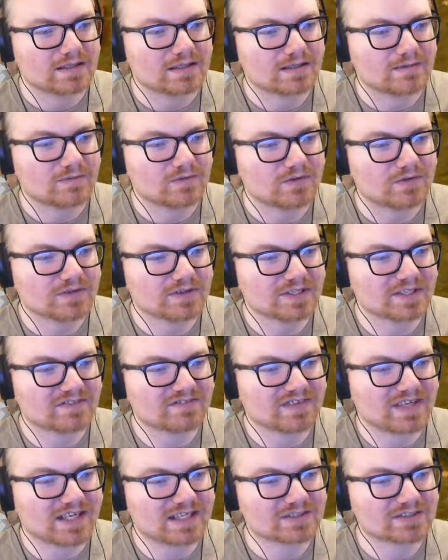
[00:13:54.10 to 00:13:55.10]
I'm wondering
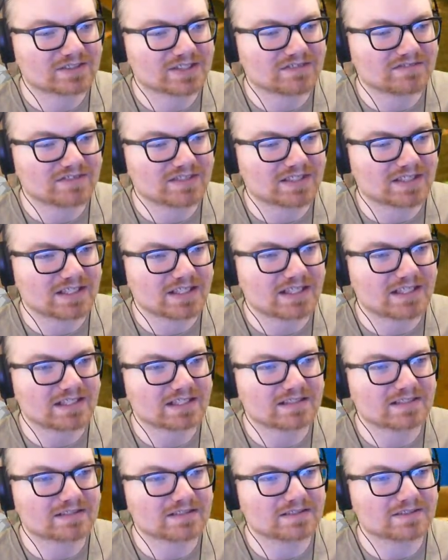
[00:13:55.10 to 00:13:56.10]
if I actually even
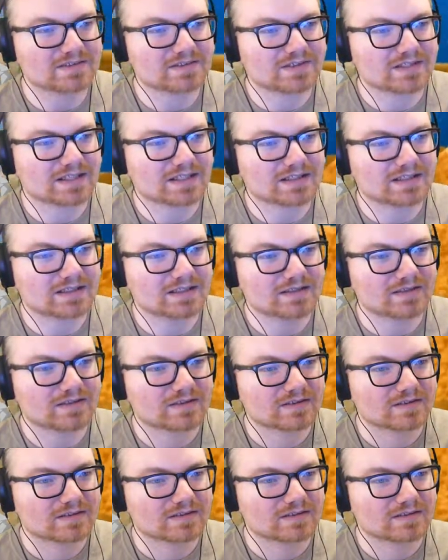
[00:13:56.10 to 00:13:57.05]
needed to do that, though.